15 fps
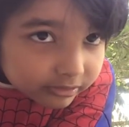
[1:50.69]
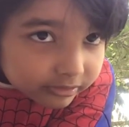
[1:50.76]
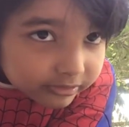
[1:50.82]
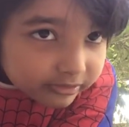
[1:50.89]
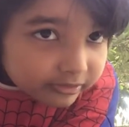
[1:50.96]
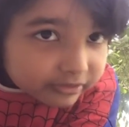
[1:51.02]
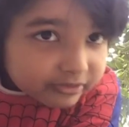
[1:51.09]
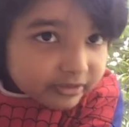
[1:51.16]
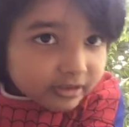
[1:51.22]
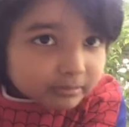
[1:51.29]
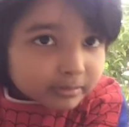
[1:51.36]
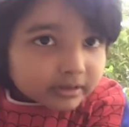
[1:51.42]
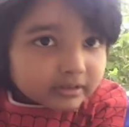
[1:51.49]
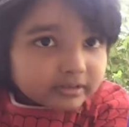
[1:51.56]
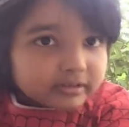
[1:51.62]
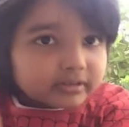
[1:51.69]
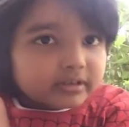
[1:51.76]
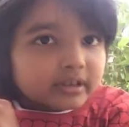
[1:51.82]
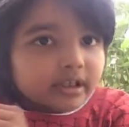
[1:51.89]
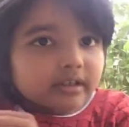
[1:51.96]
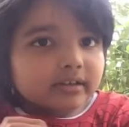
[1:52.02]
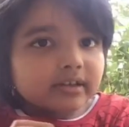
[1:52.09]
You didn't see it, but
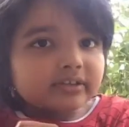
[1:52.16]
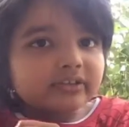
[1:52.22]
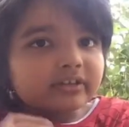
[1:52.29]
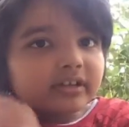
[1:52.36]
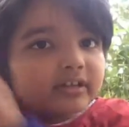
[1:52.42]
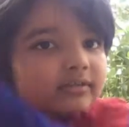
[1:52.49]
yeah, it's there.